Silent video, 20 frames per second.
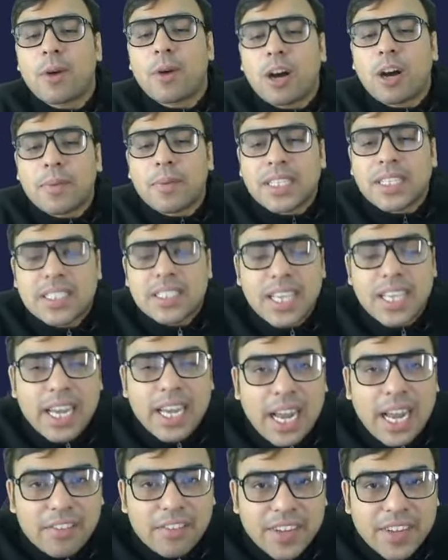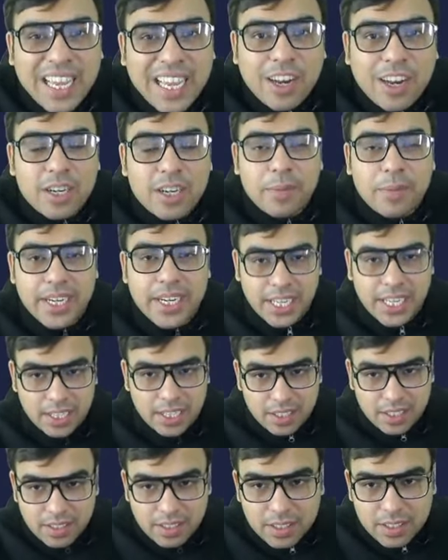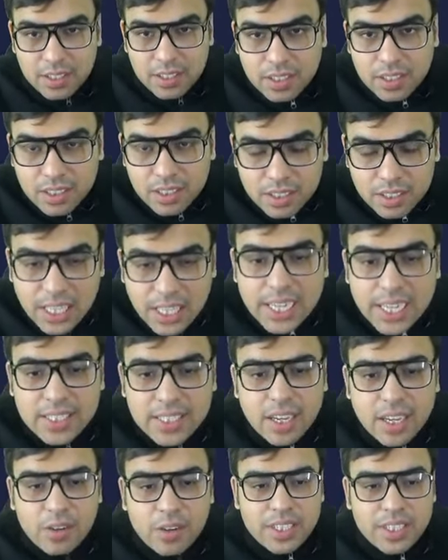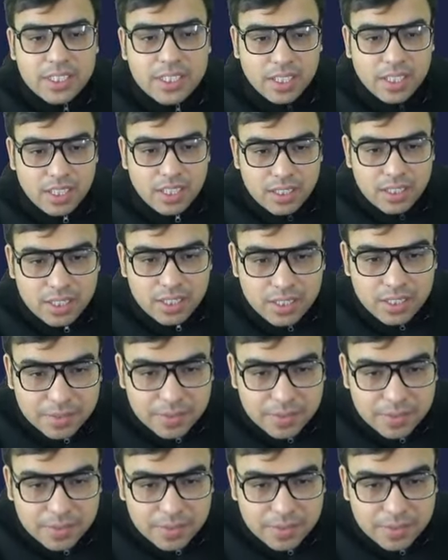mob is they are having anonymity. That is how it's this.